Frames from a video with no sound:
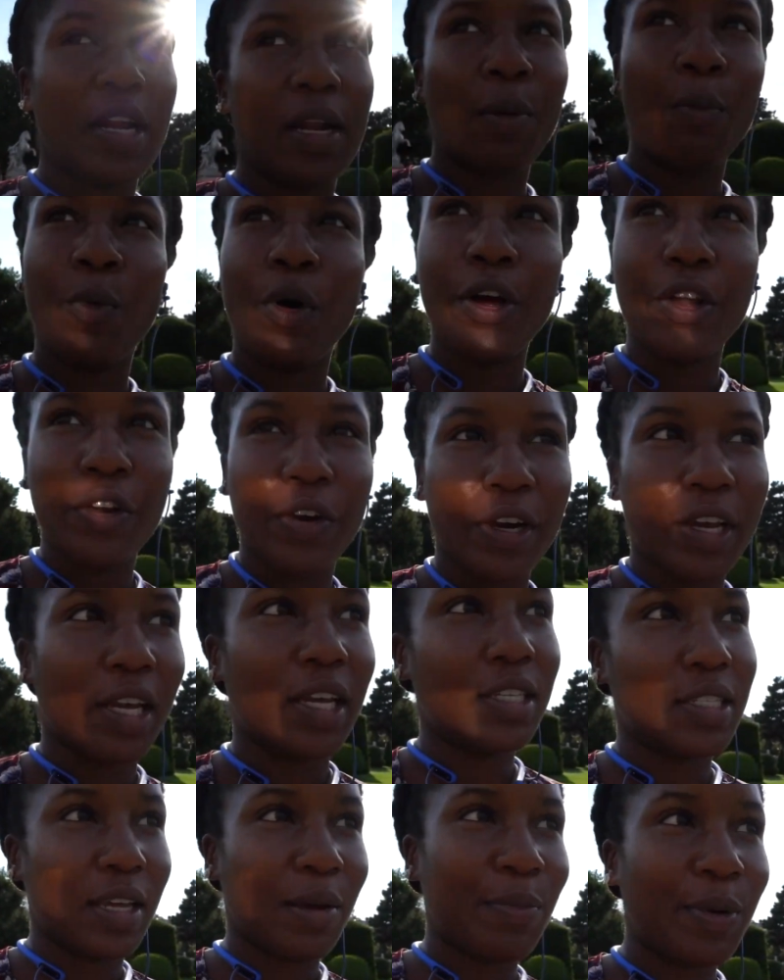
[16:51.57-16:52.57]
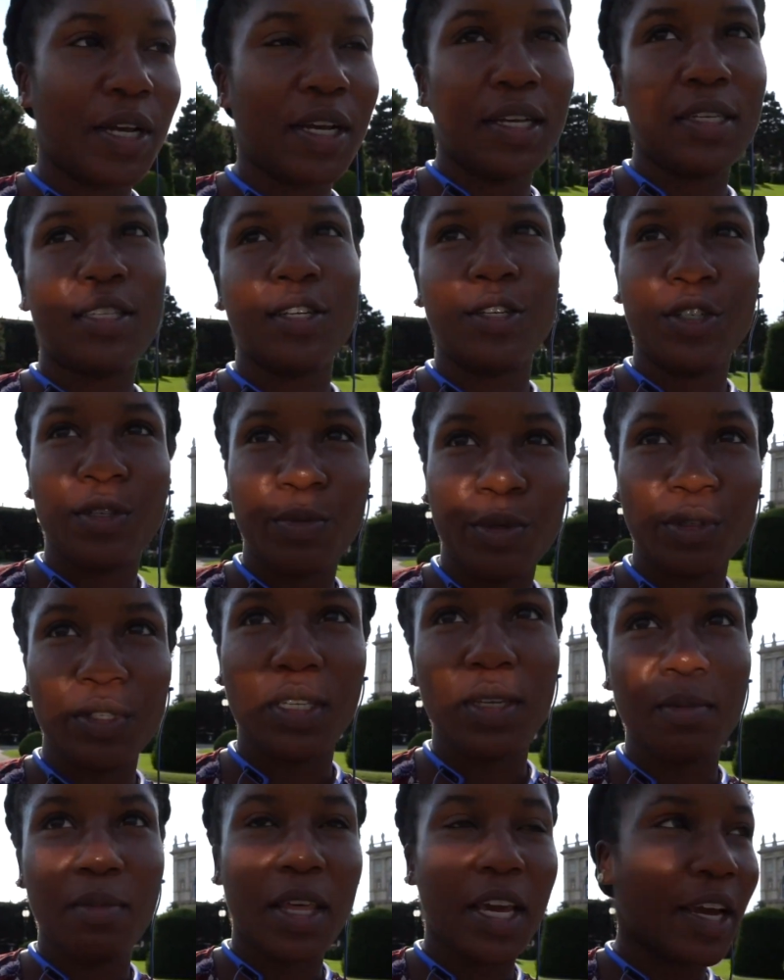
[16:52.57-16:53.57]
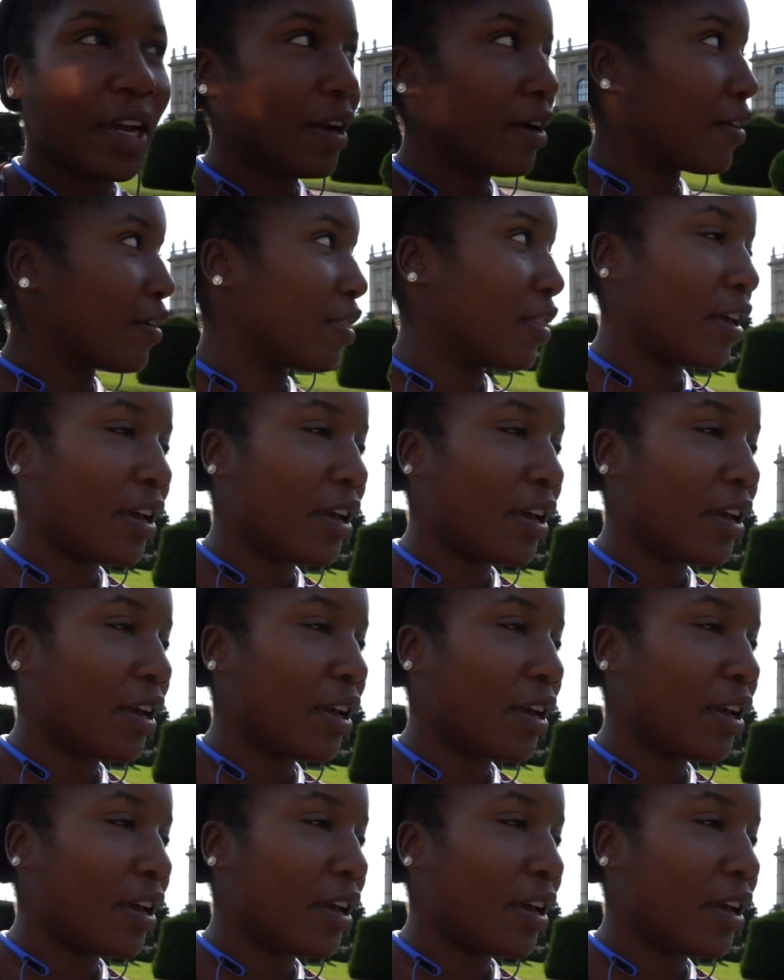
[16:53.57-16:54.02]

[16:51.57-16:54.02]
And I'm wondering, is that because there's a museum there,